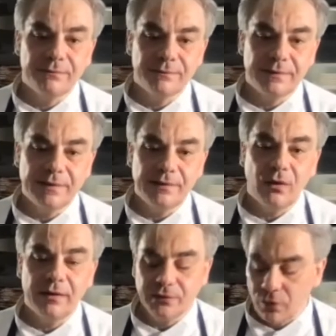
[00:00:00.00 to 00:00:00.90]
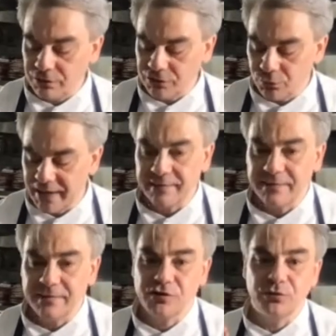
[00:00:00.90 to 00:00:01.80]
in order to get it
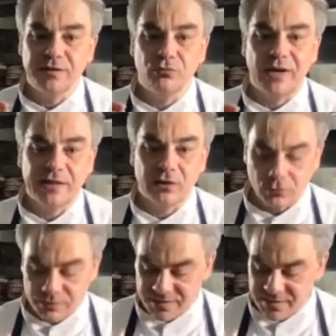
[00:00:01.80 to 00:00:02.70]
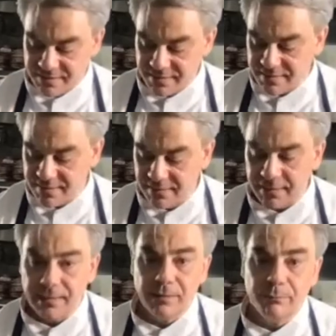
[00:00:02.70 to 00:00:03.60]
to the right consistency,
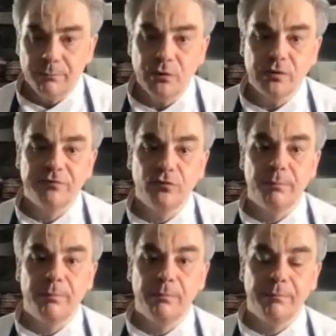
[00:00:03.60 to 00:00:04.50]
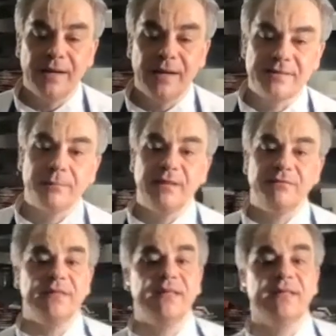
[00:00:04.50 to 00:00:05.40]
beautiful balsamic
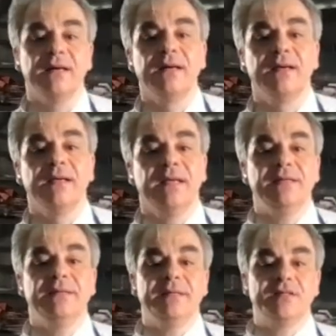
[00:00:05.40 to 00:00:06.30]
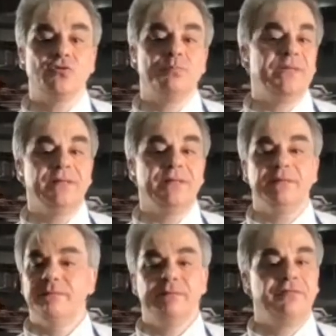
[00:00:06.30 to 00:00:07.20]
vinegar, it needs to be
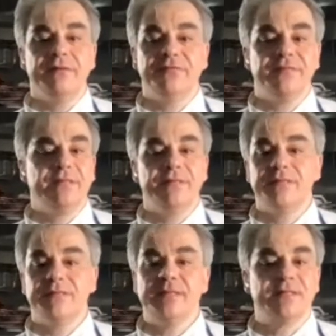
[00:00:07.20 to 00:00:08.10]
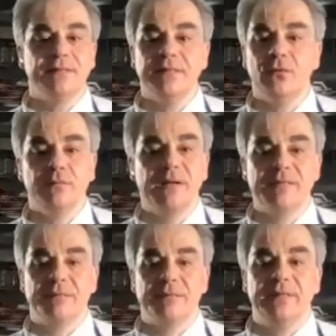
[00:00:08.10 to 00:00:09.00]
50, 60-year-old
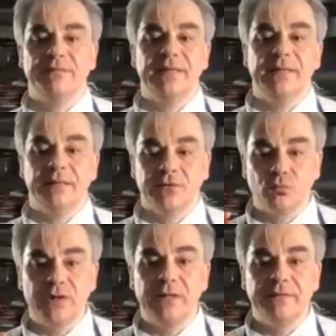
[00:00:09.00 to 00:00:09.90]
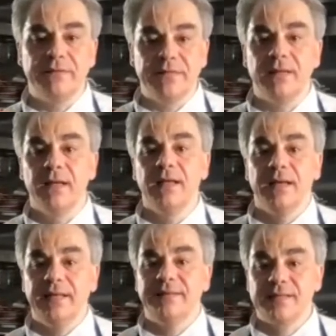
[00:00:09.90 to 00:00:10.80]
balsamic vinegar, the real deal.
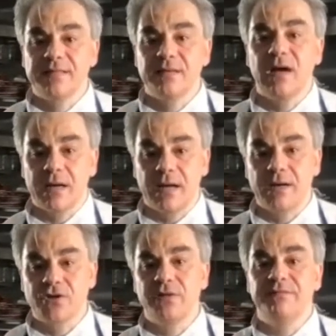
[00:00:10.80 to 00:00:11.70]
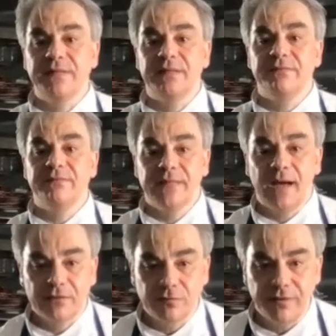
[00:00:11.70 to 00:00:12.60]
And that's actually very, very hard
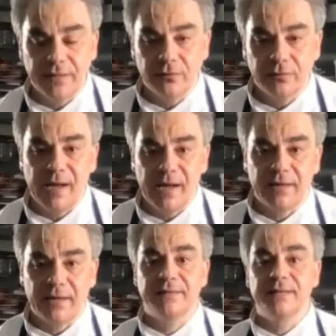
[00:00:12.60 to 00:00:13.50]
to find on the market.